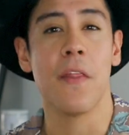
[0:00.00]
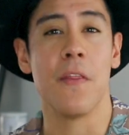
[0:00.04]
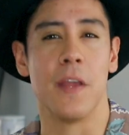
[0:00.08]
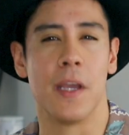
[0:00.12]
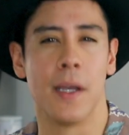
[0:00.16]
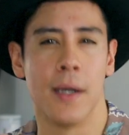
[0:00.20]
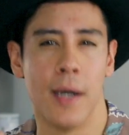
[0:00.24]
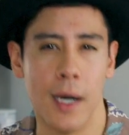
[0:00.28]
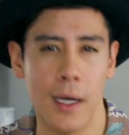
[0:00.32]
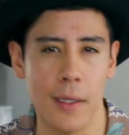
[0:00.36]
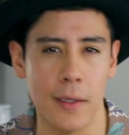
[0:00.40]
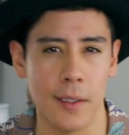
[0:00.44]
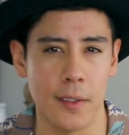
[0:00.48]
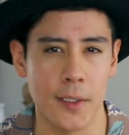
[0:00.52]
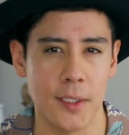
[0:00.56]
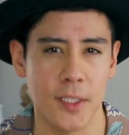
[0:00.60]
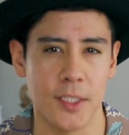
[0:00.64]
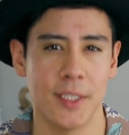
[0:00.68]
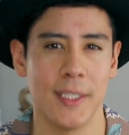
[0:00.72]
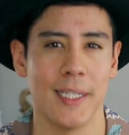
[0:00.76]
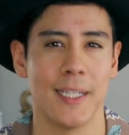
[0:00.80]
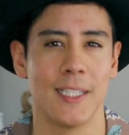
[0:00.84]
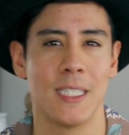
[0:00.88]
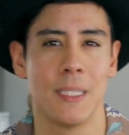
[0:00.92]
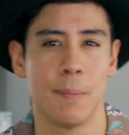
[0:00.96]
the
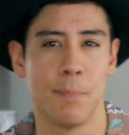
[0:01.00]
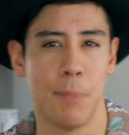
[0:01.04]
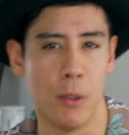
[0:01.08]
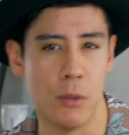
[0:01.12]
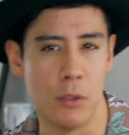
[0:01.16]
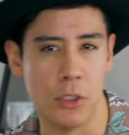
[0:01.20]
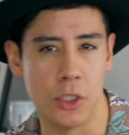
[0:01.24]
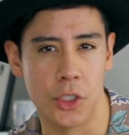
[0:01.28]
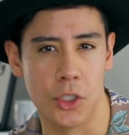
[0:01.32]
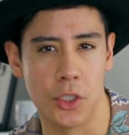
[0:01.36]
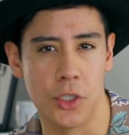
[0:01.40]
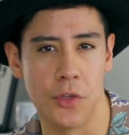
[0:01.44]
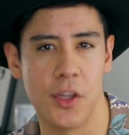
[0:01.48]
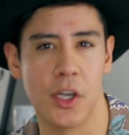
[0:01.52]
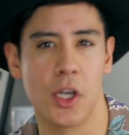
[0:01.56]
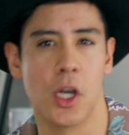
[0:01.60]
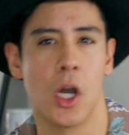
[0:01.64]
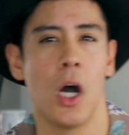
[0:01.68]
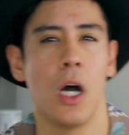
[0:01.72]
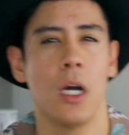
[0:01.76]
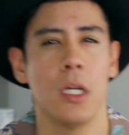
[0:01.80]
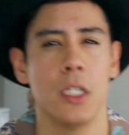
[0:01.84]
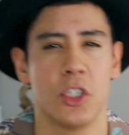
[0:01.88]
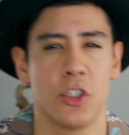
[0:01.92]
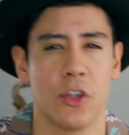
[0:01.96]
colors, the exposure, the
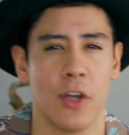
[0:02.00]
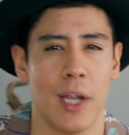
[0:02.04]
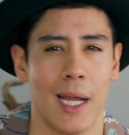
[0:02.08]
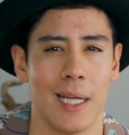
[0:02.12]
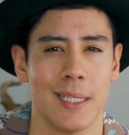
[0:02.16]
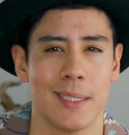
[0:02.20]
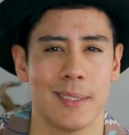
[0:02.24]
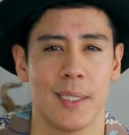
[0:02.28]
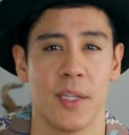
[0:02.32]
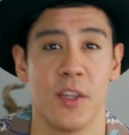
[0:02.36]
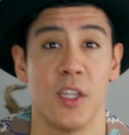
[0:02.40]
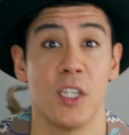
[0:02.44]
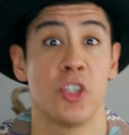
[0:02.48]
contrast,